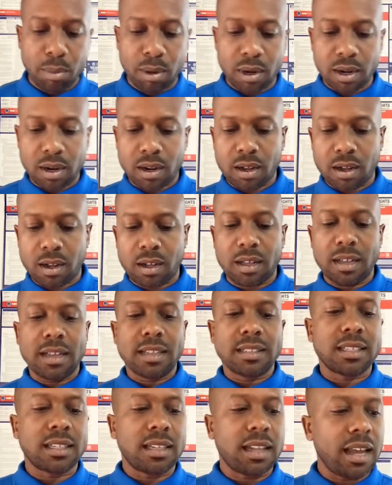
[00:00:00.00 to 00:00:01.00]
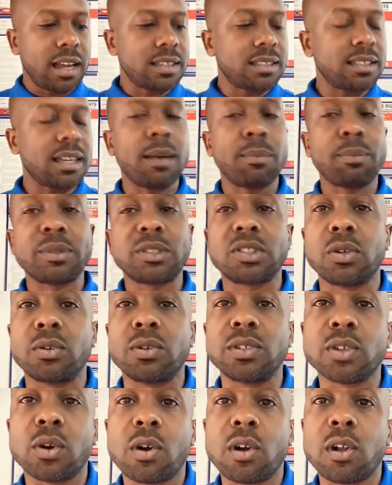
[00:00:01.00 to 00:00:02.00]
But uh, today's
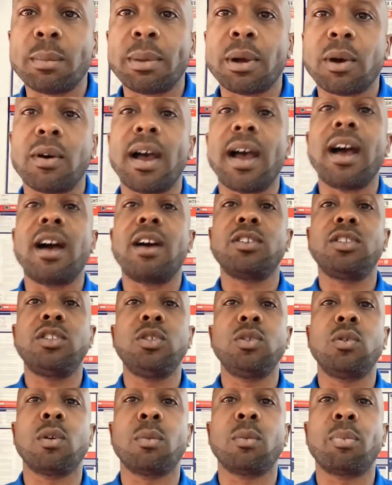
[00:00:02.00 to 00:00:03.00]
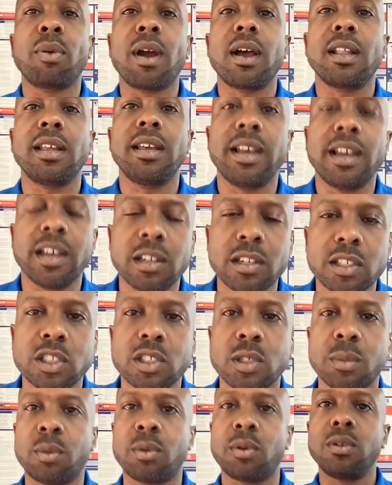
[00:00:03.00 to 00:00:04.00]
episode is all about how you are probably
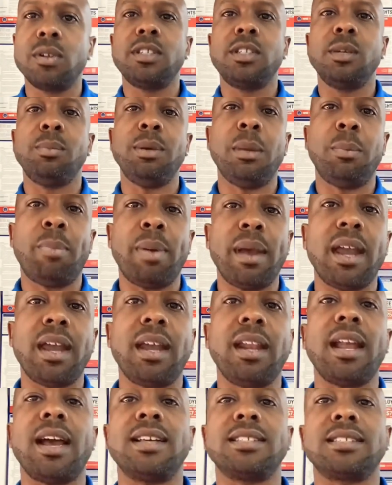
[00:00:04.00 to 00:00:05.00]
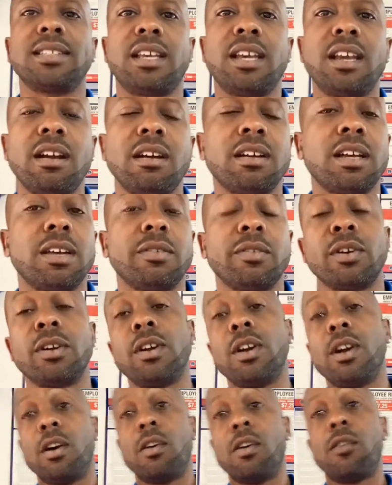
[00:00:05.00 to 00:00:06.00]
eligible to be paid as a
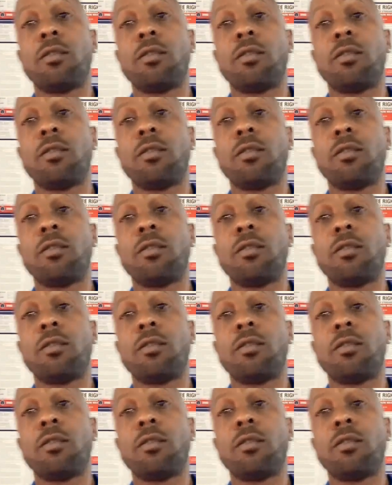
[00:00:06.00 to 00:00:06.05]
caregiver